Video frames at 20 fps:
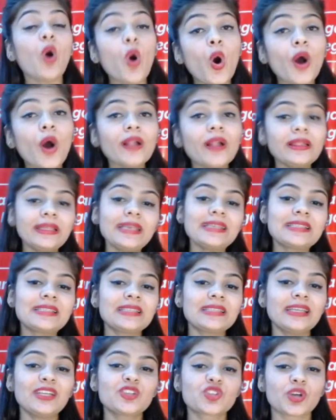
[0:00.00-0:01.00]
all these
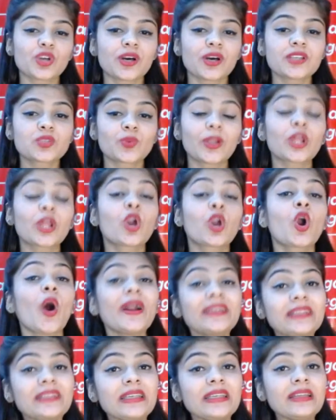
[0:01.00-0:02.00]
teachers will
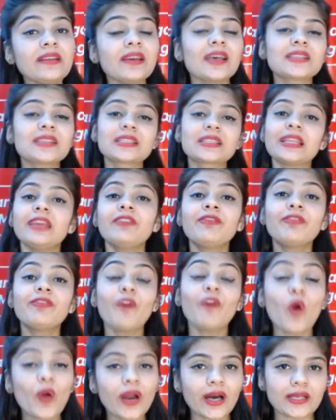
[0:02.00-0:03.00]
continuously
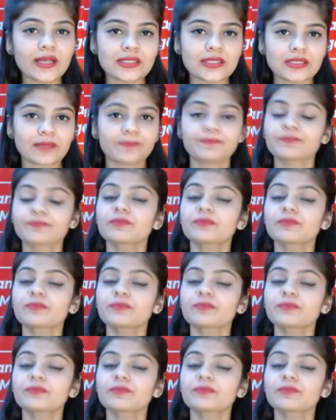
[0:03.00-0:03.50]
focus